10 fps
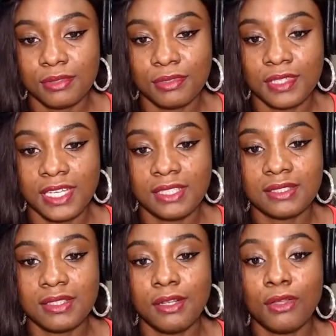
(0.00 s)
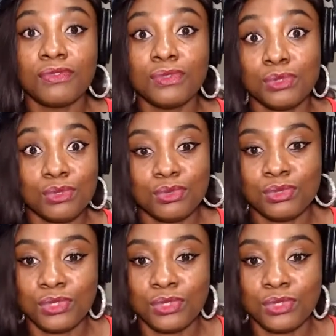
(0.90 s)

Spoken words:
Alright. Love knows no